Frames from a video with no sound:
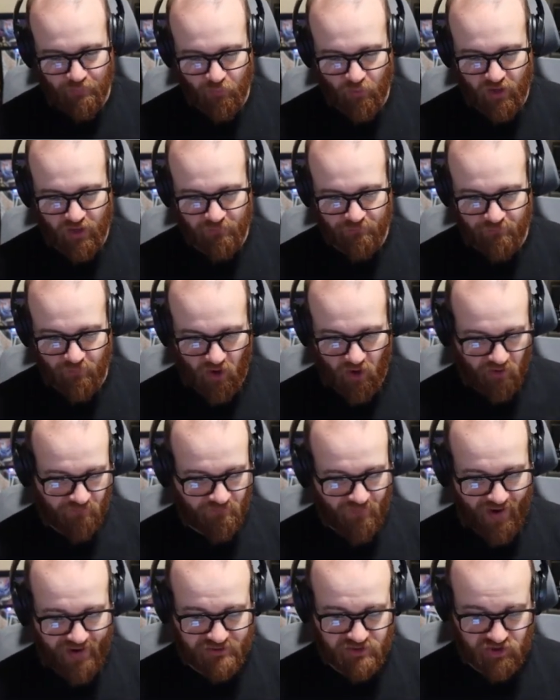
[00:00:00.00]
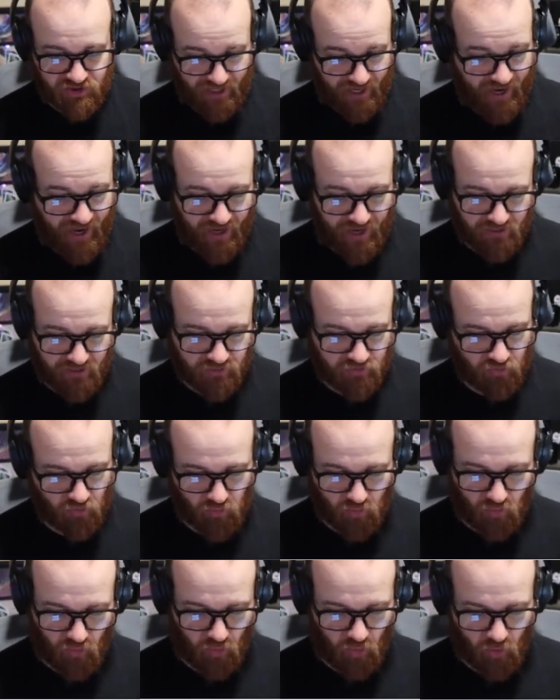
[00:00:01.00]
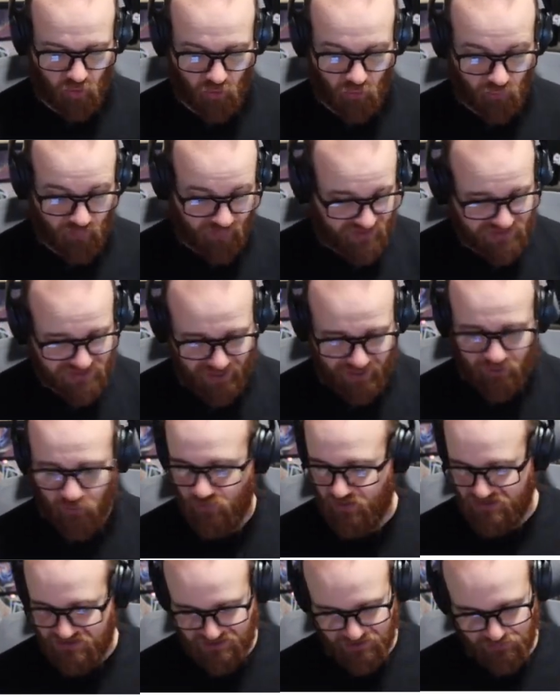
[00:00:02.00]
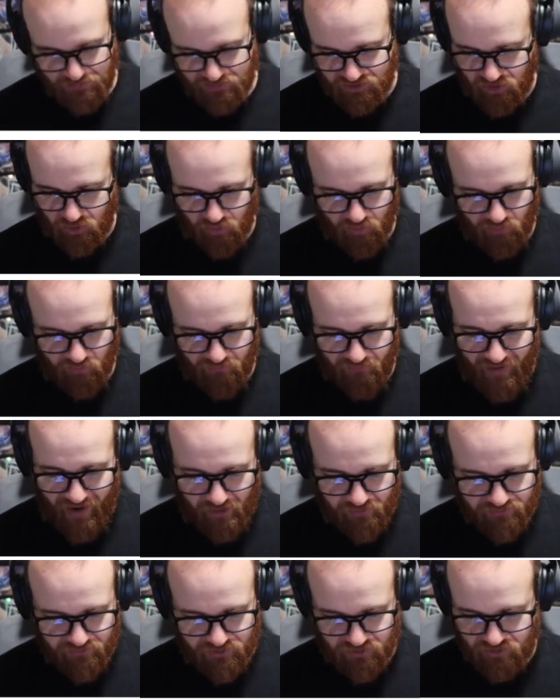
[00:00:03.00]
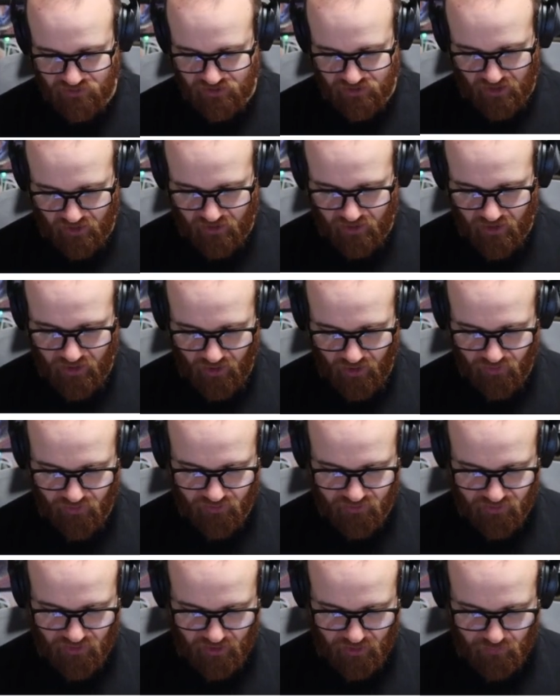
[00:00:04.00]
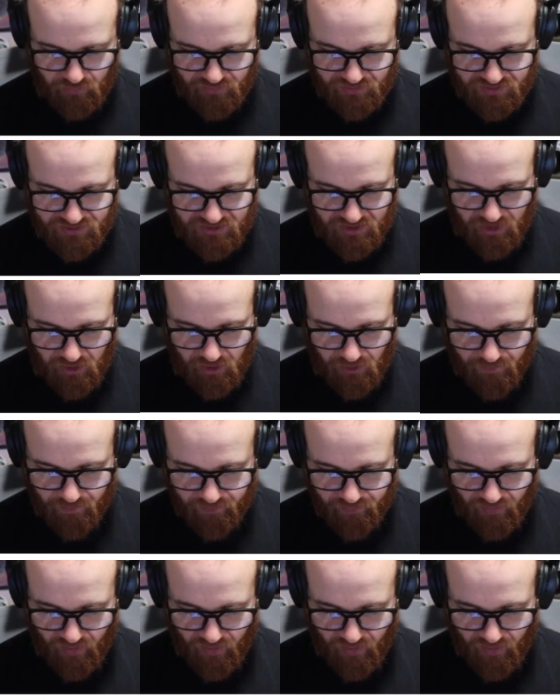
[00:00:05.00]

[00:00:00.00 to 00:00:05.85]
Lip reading: with Farfetch'd and or Weezing. Weezing was nowhere to be found, so the duck was here.